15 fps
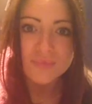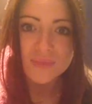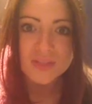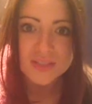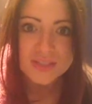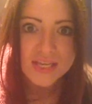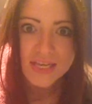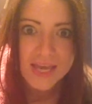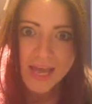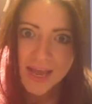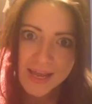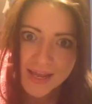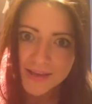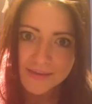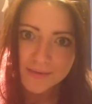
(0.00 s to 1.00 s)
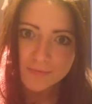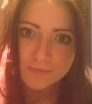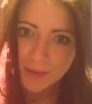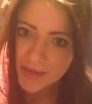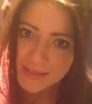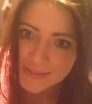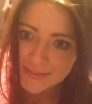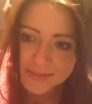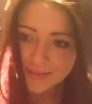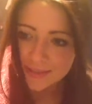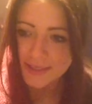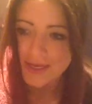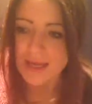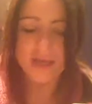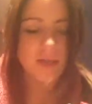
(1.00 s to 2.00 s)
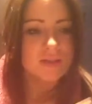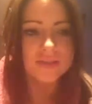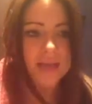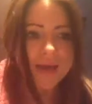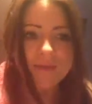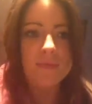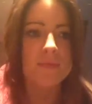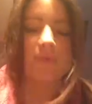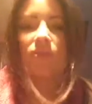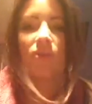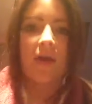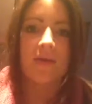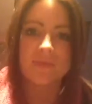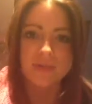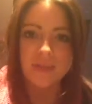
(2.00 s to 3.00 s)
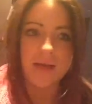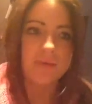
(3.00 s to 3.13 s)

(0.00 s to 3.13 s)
to get in basically, because everyone's got to have the same